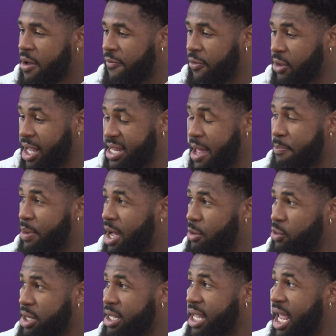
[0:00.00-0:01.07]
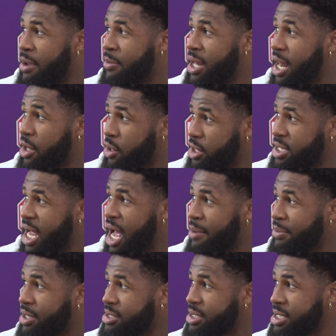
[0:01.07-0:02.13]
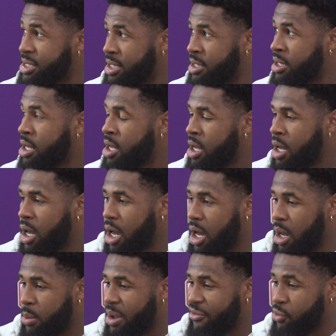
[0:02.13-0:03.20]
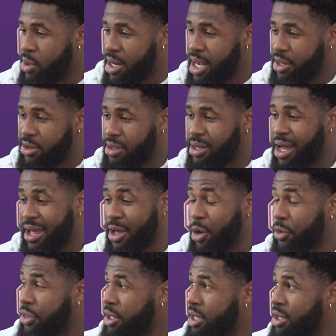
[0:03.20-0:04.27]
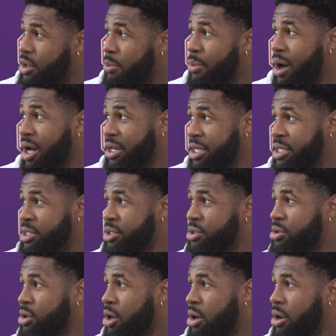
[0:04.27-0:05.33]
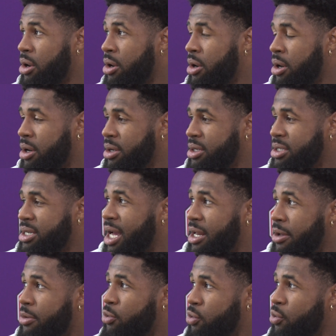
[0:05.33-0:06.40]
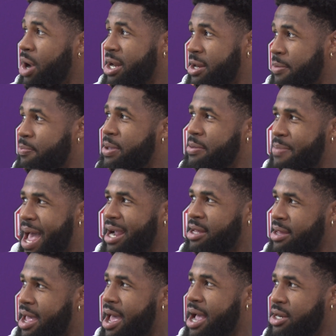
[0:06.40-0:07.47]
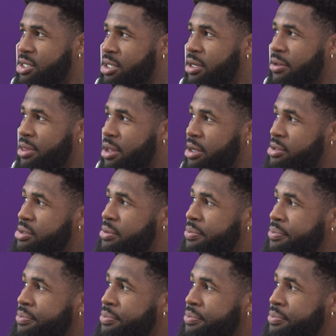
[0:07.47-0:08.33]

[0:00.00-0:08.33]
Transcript: feel like that bye week came at a good time in the season. Everyone got healthy. Their bodies are just kind of ready to be back in the action of things.